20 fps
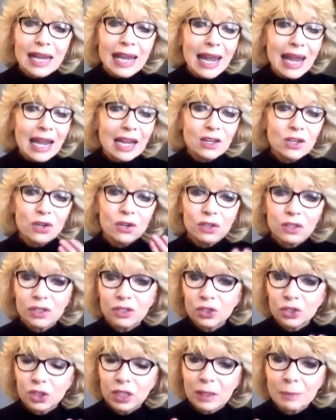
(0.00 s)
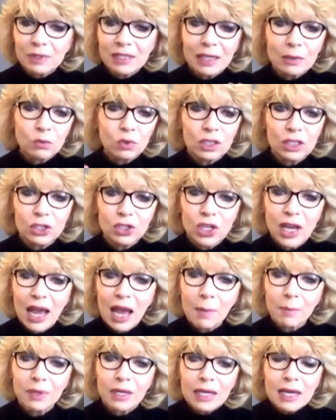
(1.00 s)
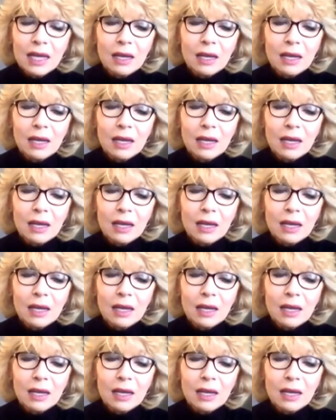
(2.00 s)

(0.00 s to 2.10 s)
and your lips get really chapped.